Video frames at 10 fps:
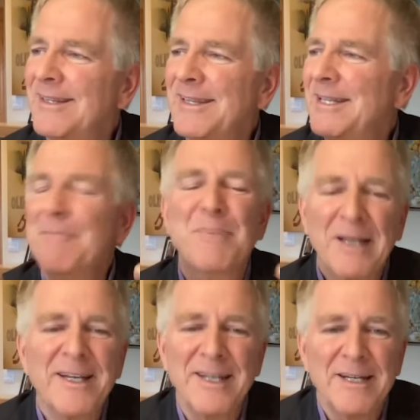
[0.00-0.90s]
the
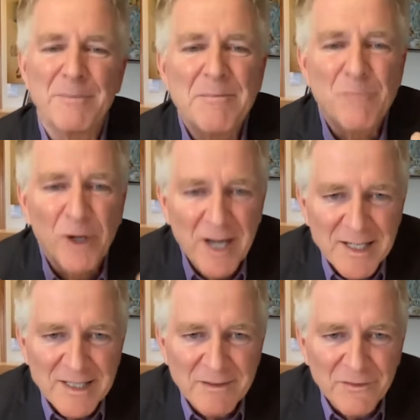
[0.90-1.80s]
ability to be
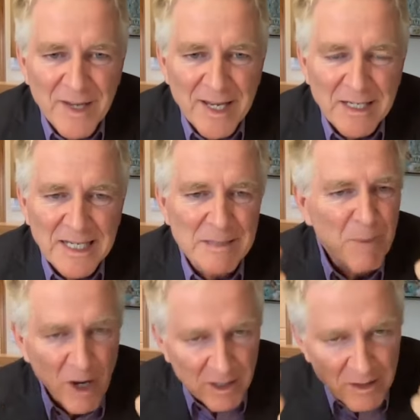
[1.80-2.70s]
productive and to get
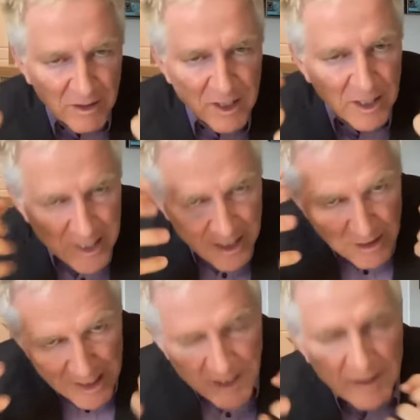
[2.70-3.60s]
part of
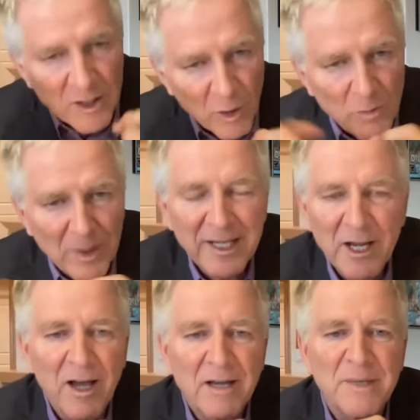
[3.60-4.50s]
into the global
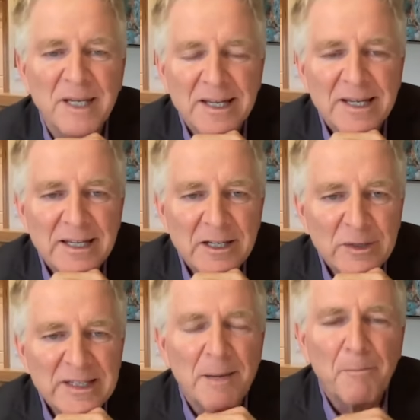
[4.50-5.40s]
economy. You know,
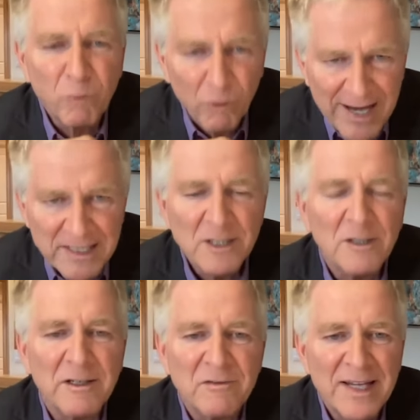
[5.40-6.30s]
it's a
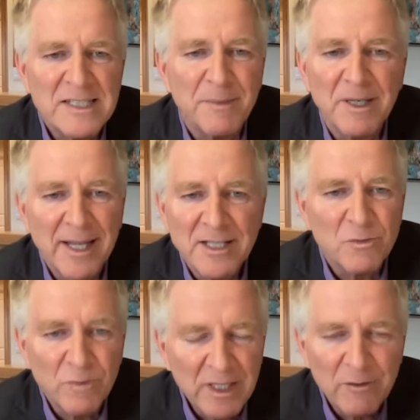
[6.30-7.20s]
practical investment. That's
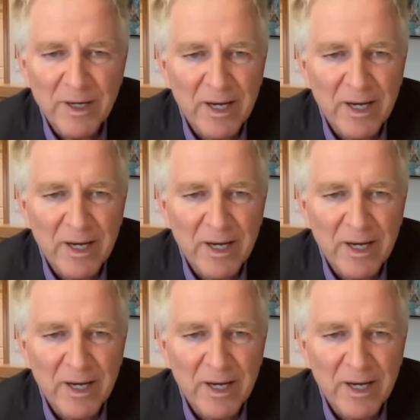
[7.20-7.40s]
really what